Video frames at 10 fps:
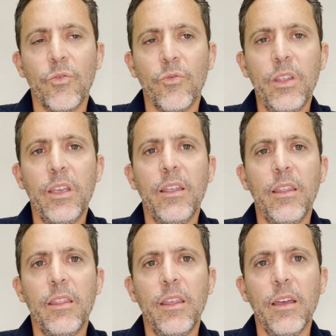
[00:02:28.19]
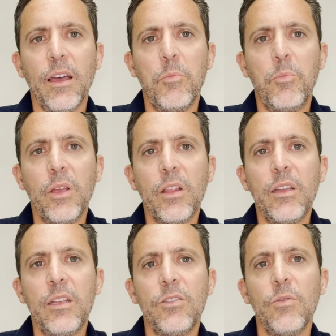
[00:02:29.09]
really the
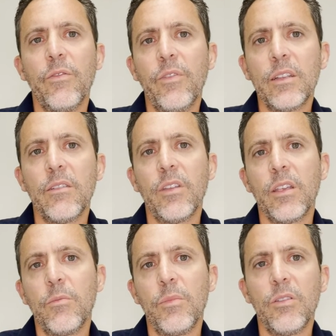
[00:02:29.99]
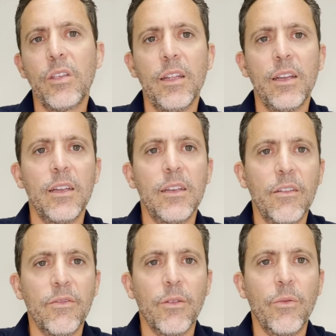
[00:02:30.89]
ability to effectively communicate in a
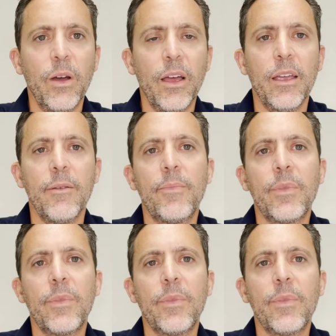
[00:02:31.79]
different way.